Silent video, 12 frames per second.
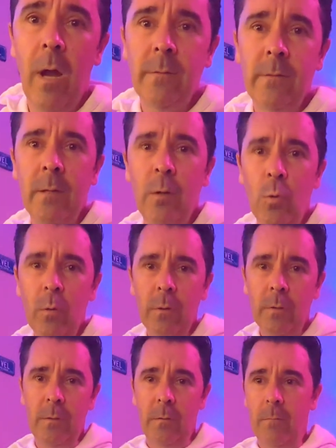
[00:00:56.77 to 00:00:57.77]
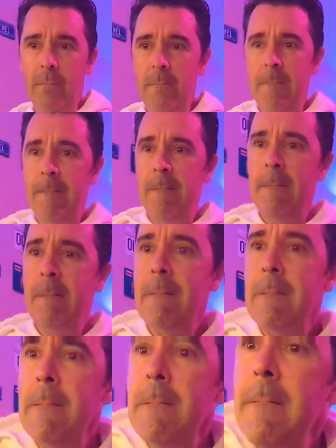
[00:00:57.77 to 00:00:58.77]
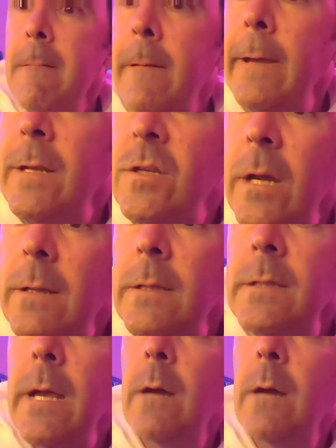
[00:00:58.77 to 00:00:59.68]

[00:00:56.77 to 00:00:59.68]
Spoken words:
Practicing chords. Hey, check